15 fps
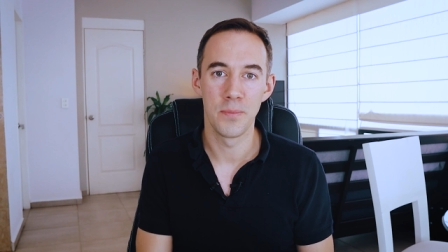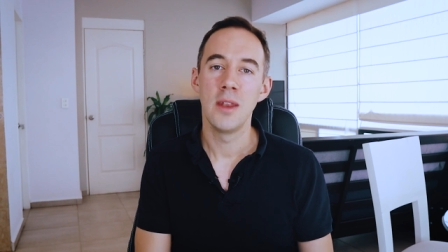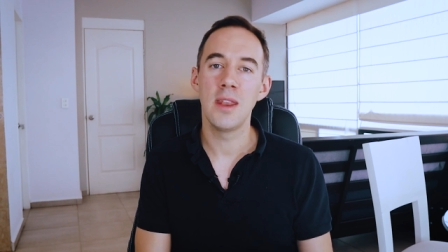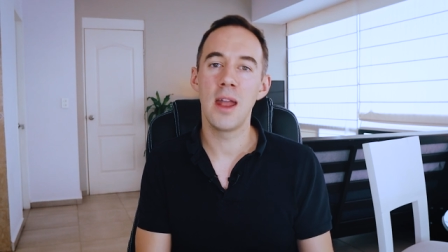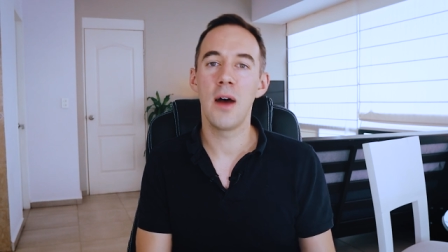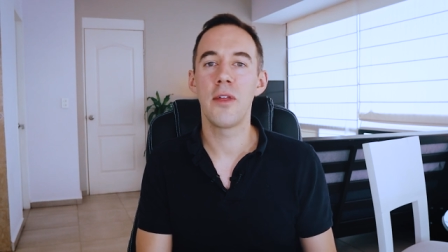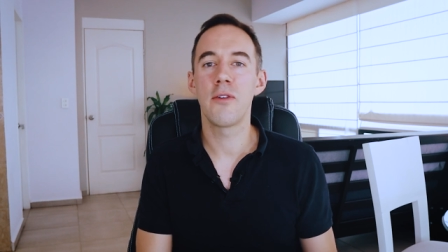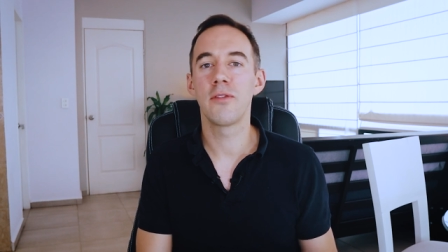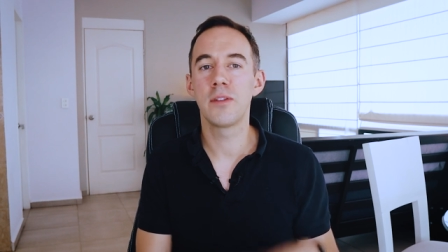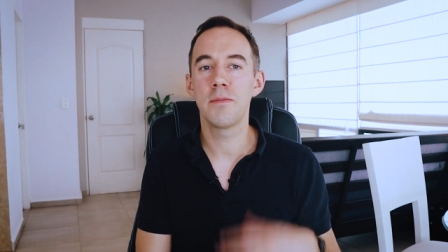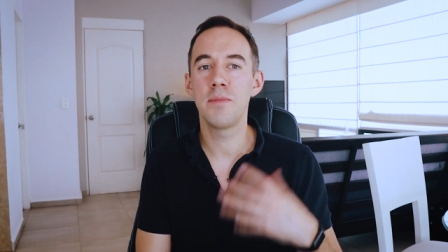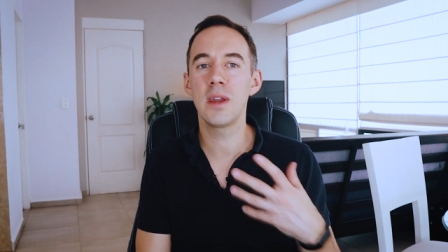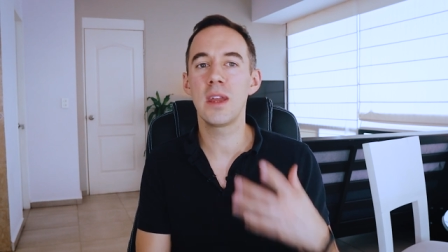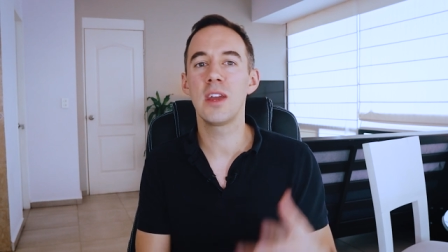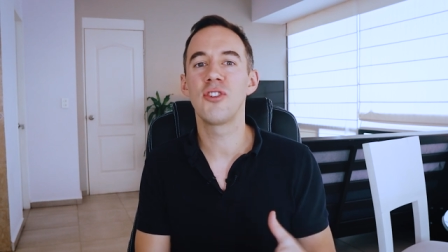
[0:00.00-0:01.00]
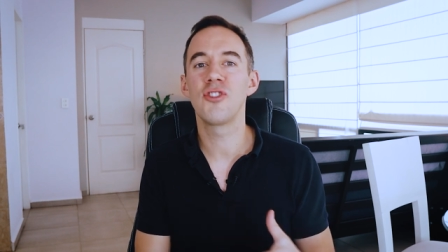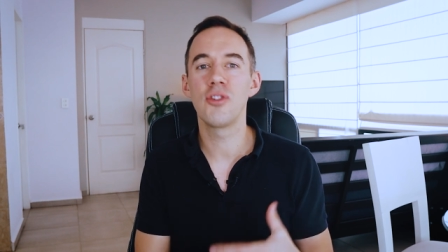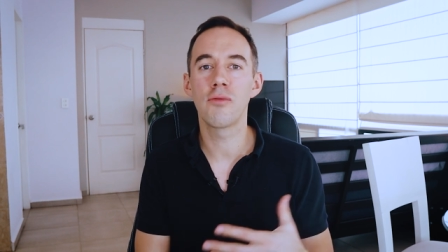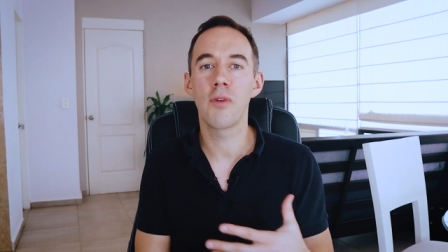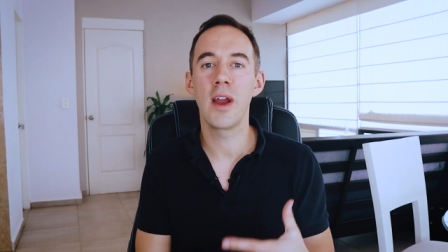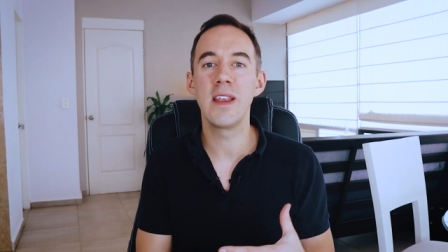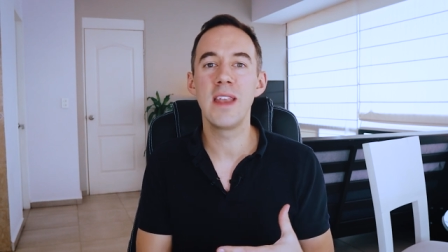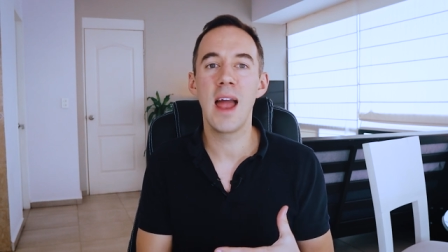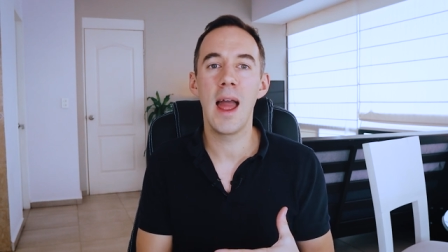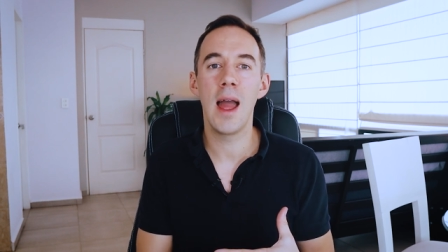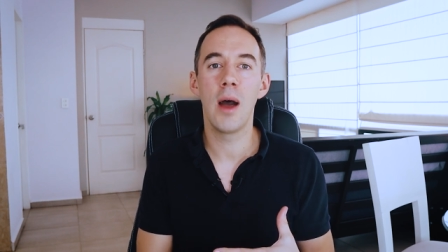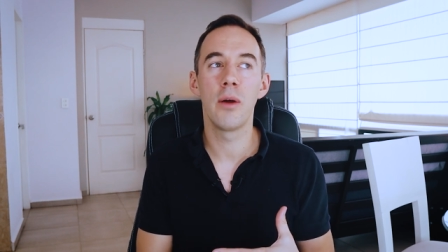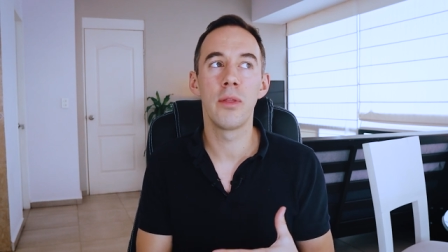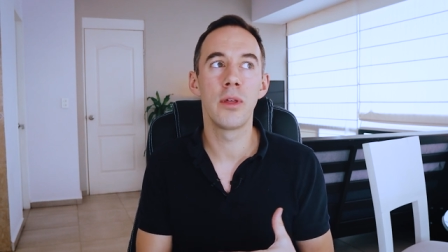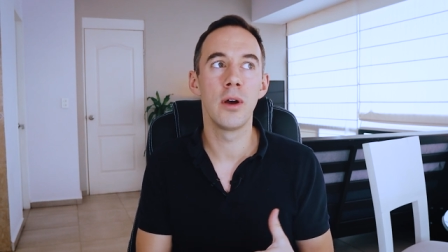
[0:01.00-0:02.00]
Now, there is a big issue right
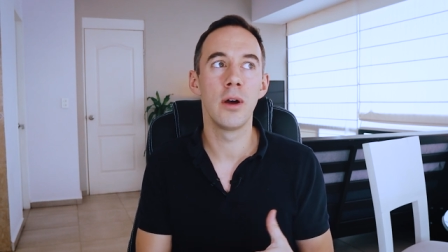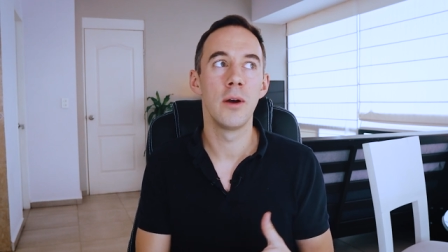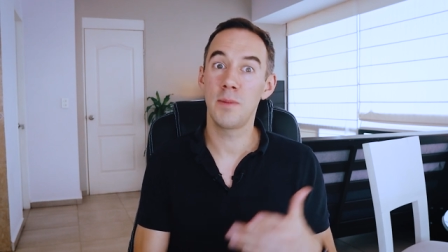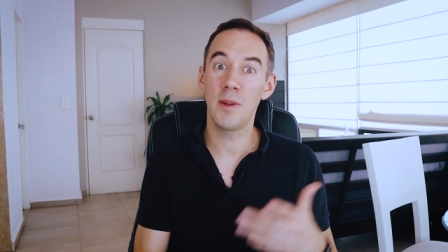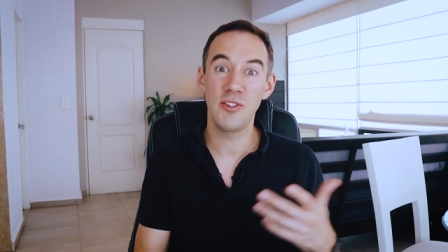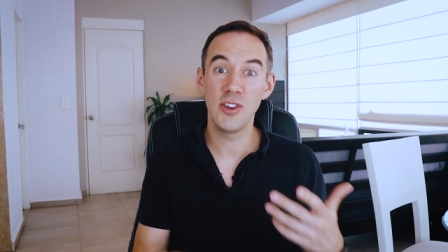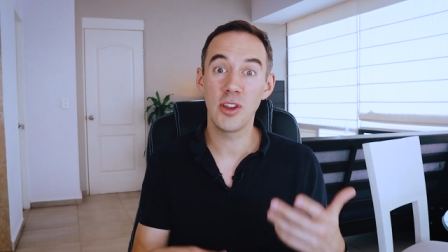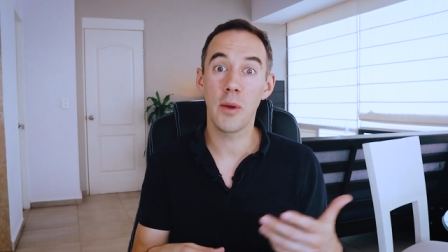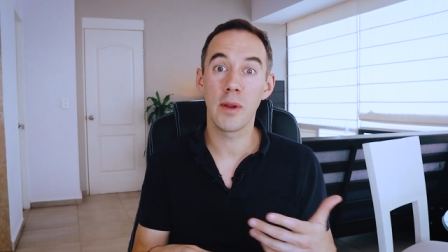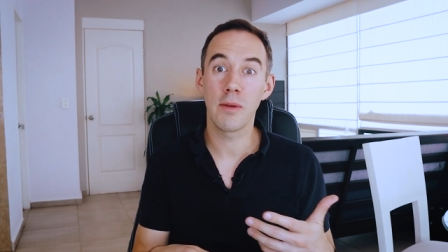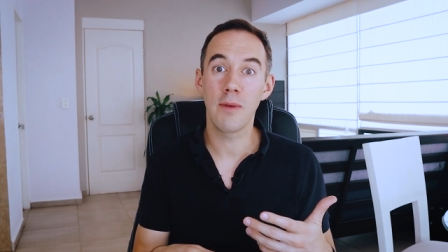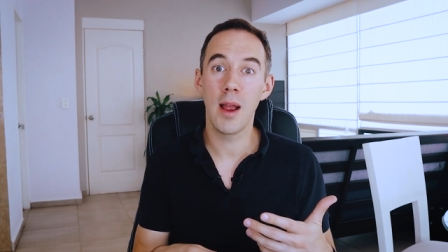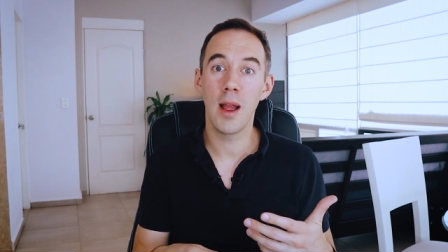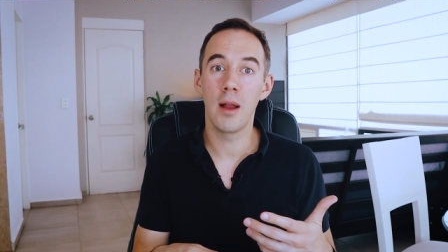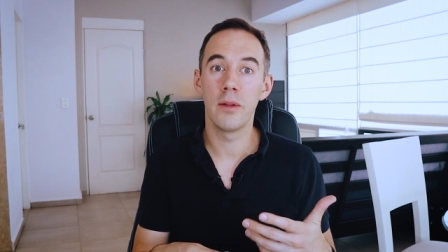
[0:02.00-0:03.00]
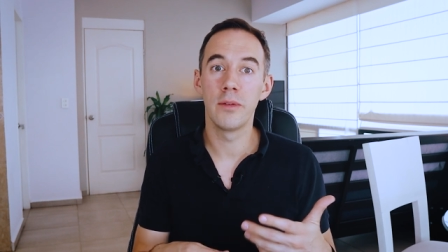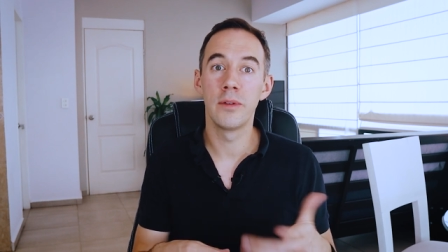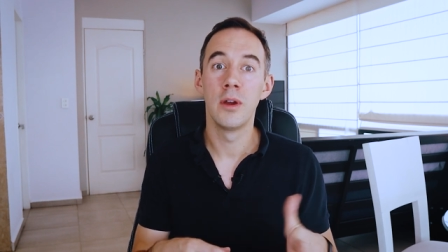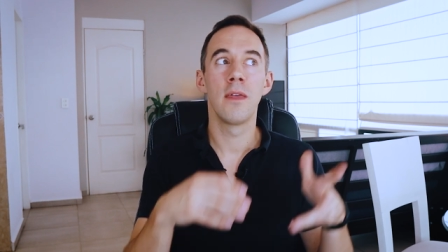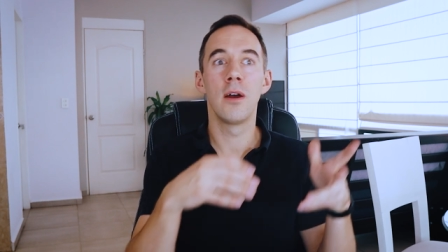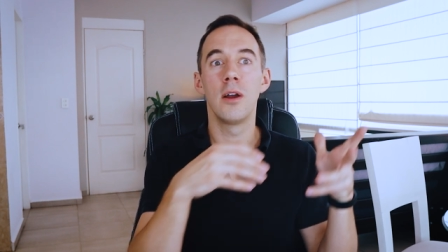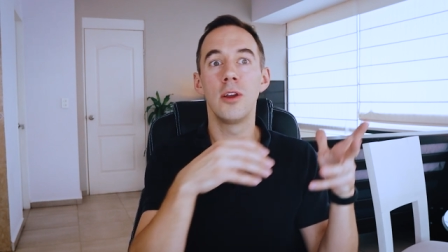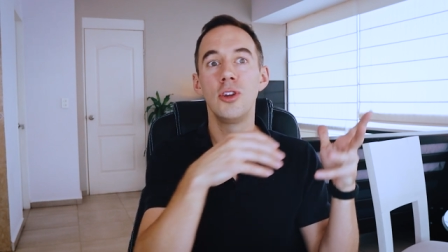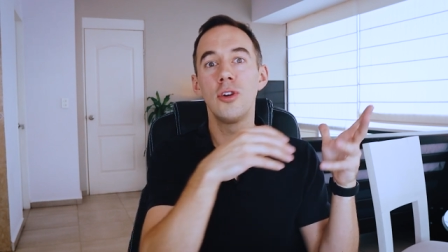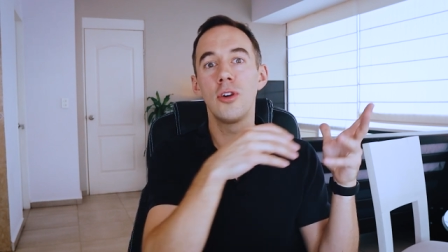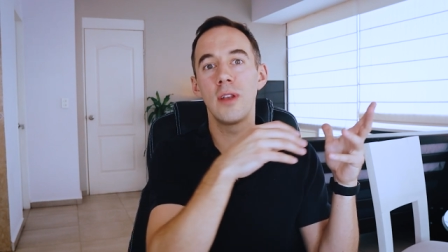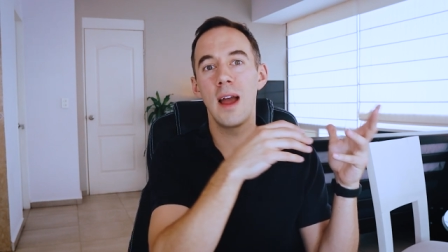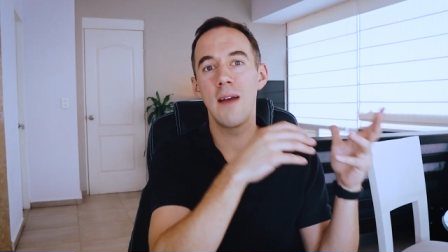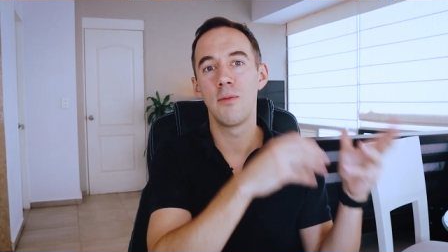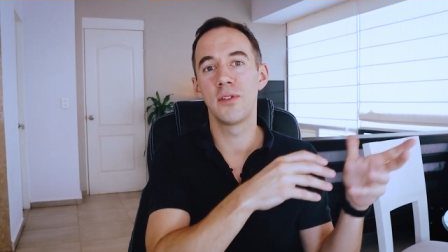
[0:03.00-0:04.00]
now that, especially going around, that you
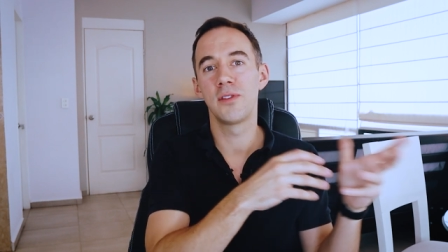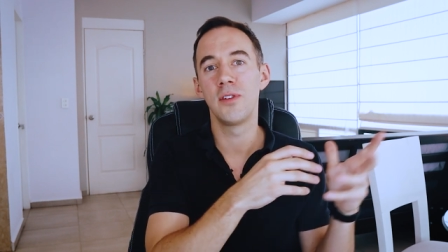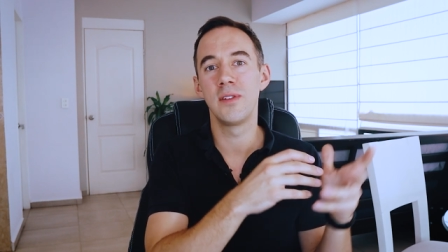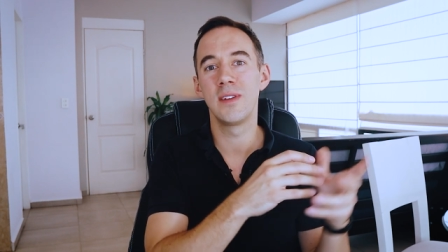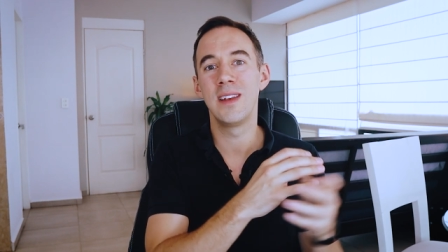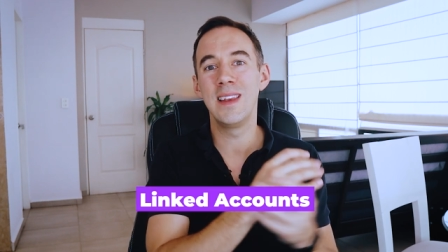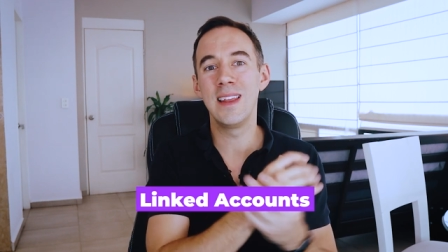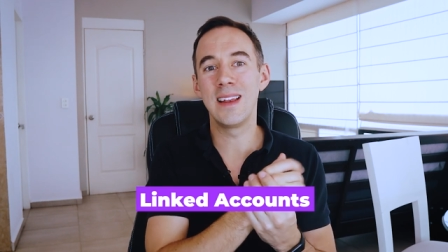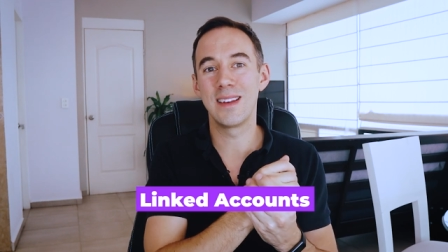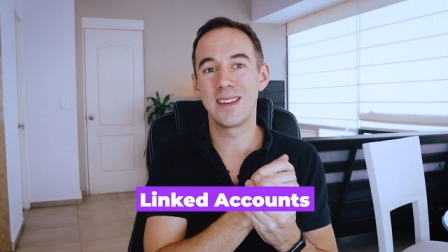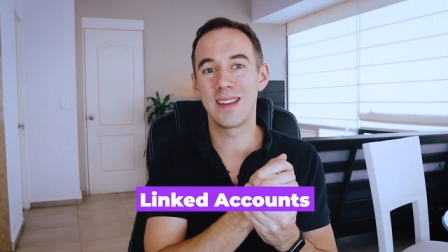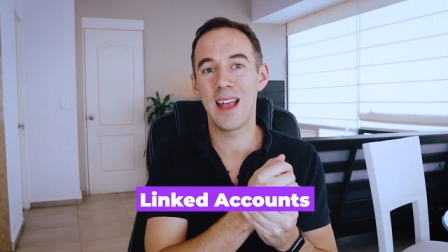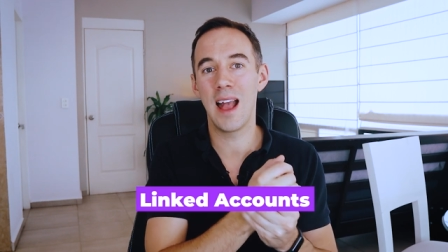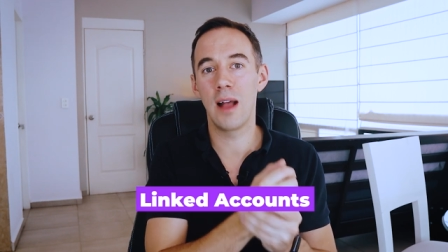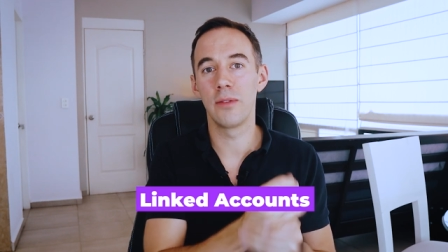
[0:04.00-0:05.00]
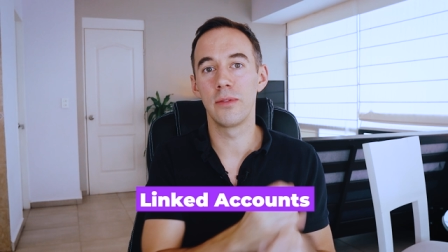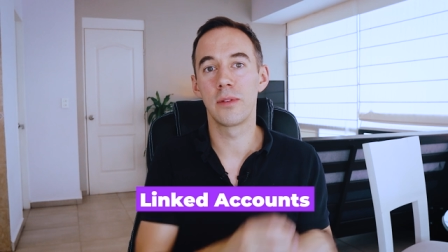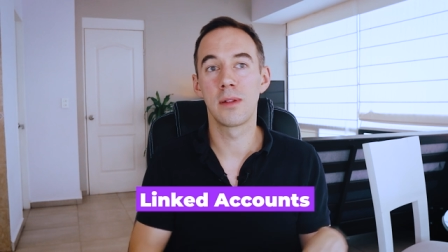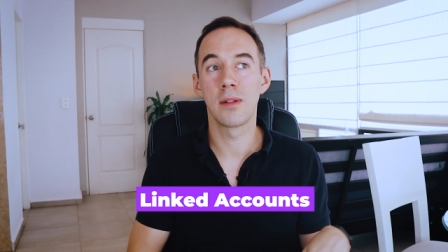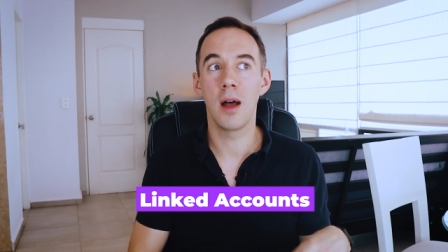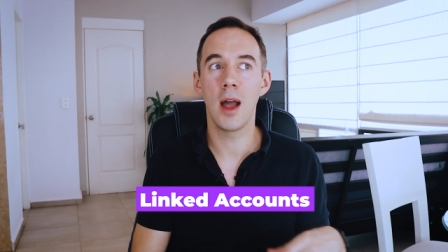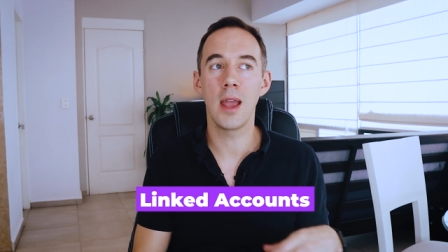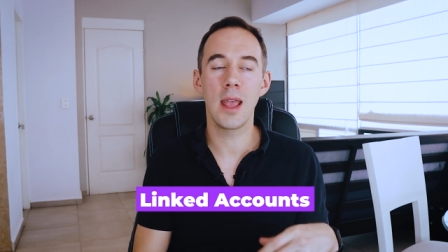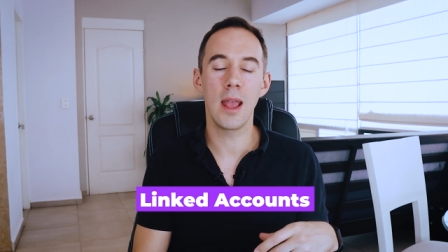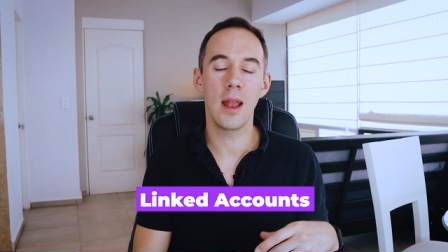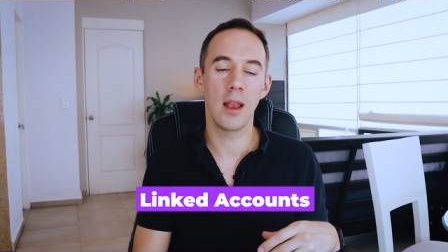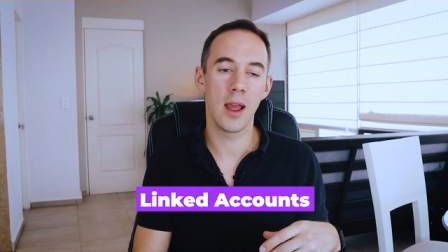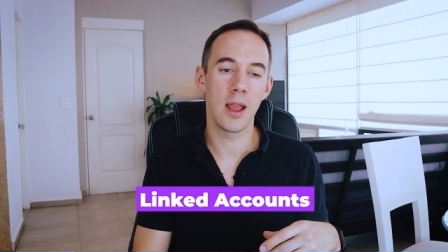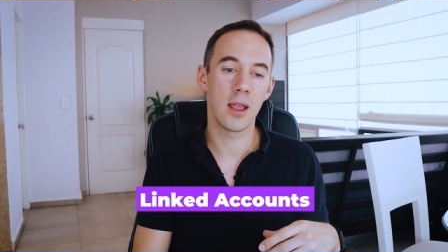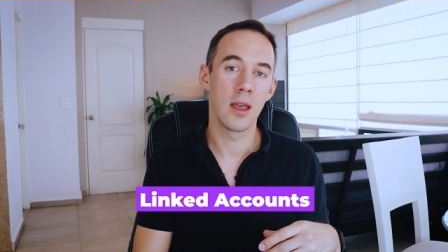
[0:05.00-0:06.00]
could have what's known as linked accounts, i.e.
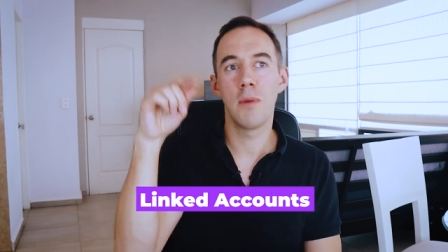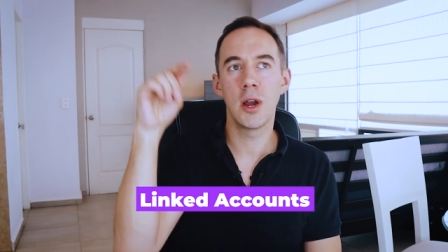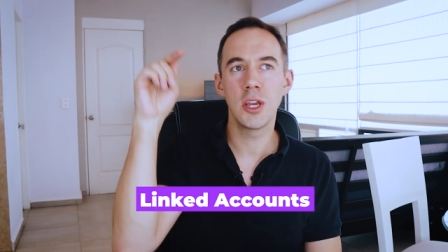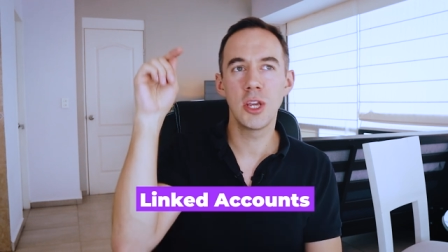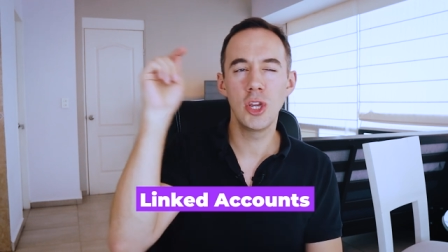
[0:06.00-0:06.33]
like my